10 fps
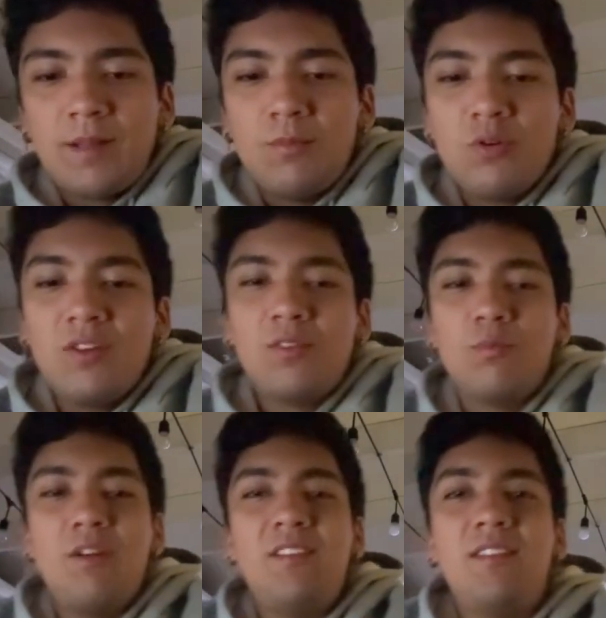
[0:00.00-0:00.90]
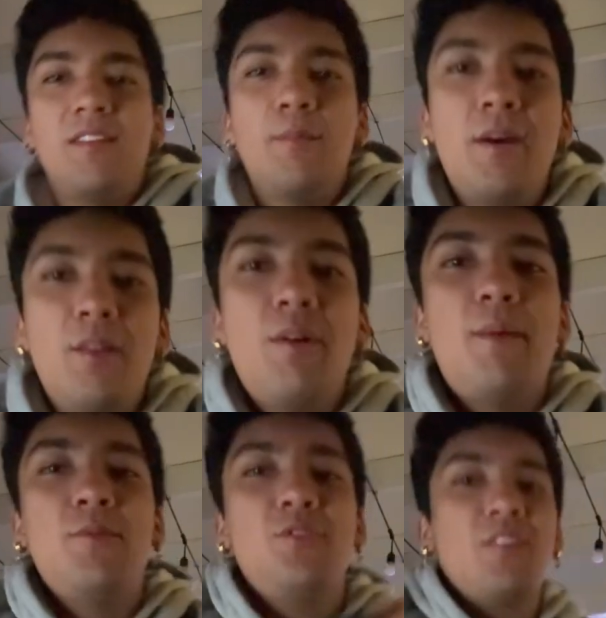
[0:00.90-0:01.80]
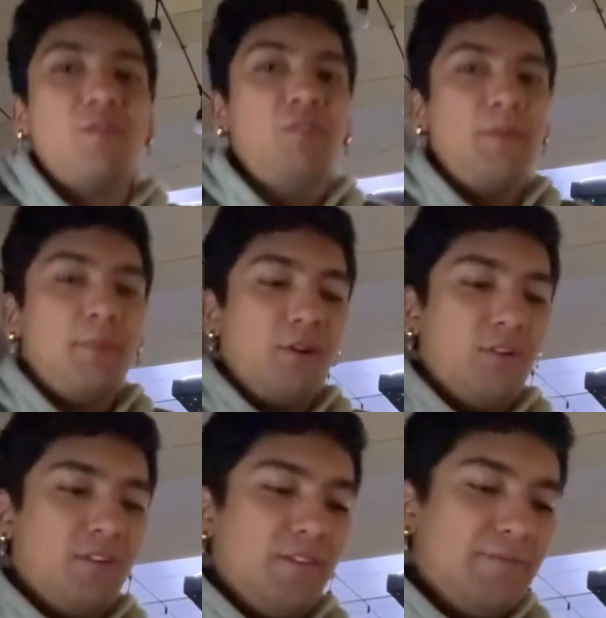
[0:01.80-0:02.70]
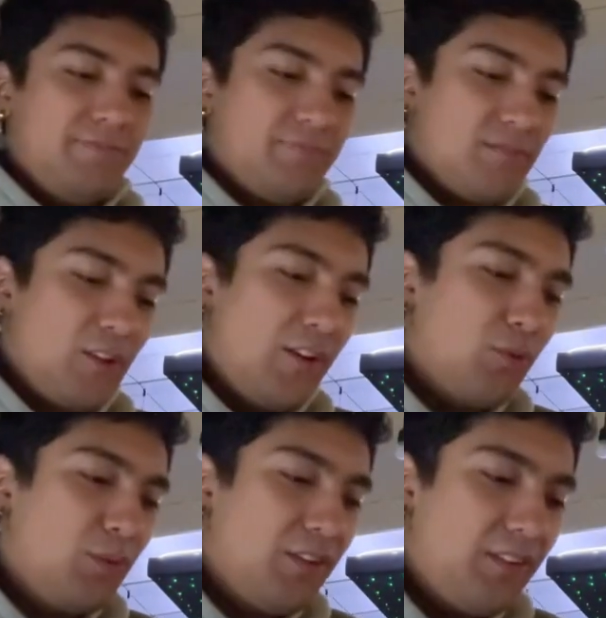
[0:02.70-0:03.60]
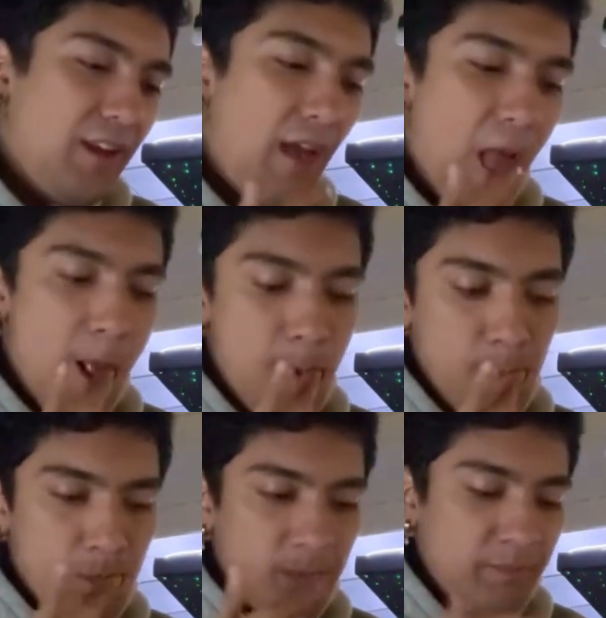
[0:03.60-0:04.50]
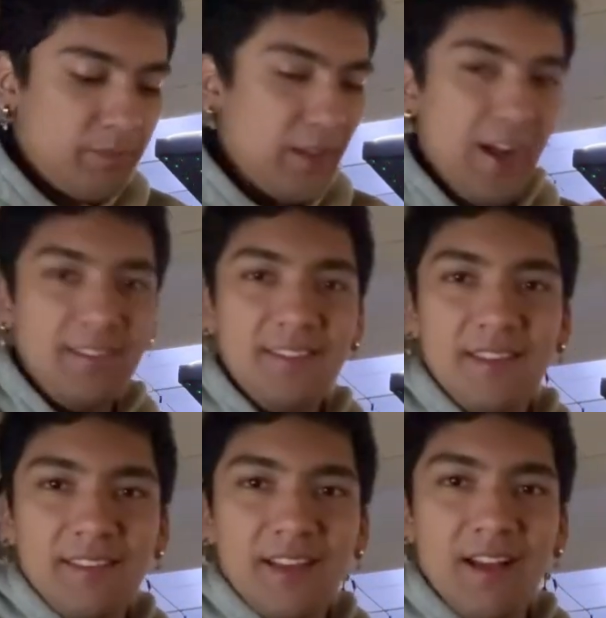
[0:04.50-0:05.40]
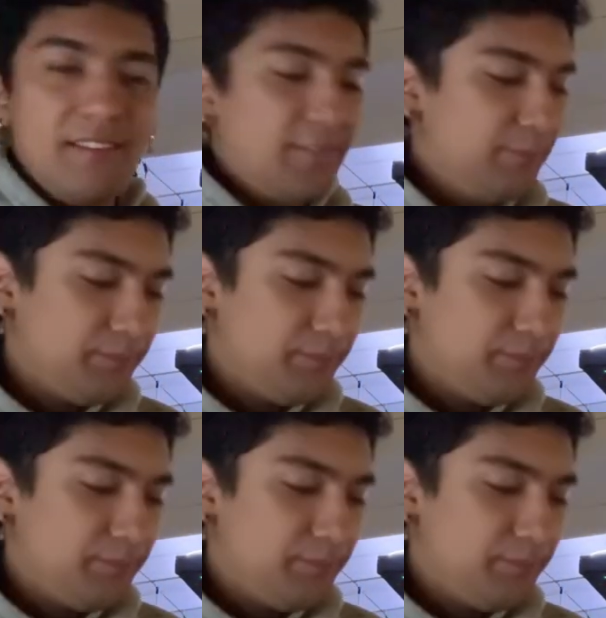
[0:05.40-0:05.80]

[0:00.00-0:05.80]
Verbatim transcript: I'm gonna go get some raisins. By the way, I'm just gonna flip all the. You guys wanna see it? I did this, guys.